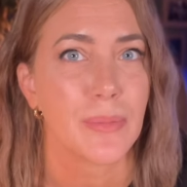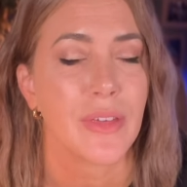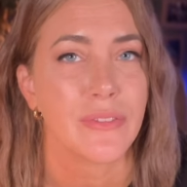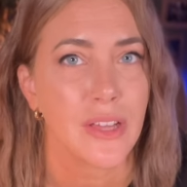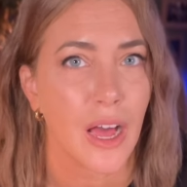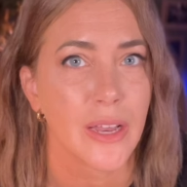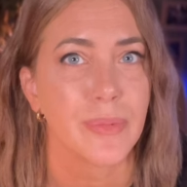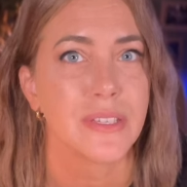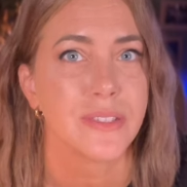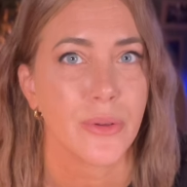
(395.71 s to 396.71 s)
They've got to
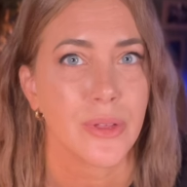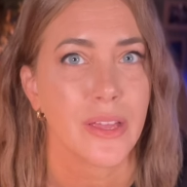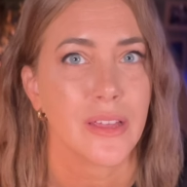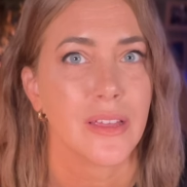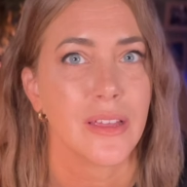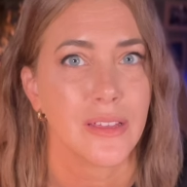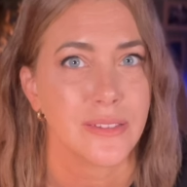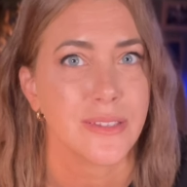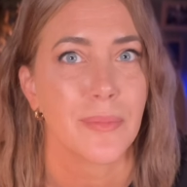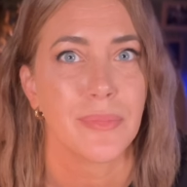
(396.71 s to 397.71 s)
be soaking in
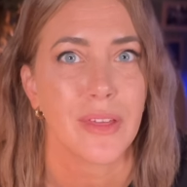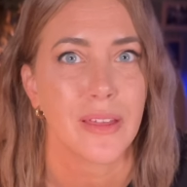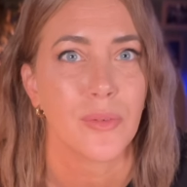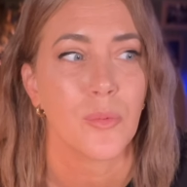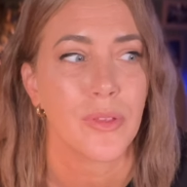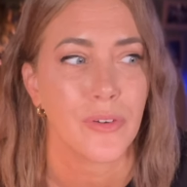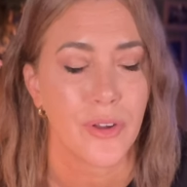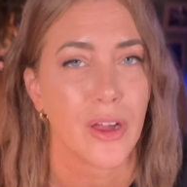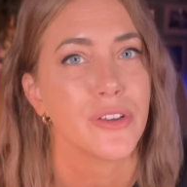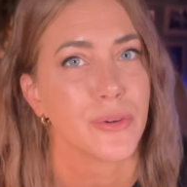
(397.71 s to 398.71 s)
something when they're
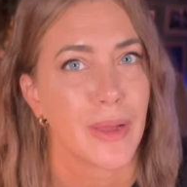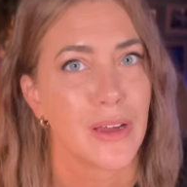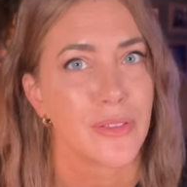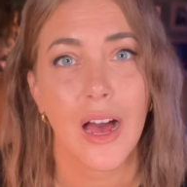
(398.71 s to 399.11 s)
not in your mouth.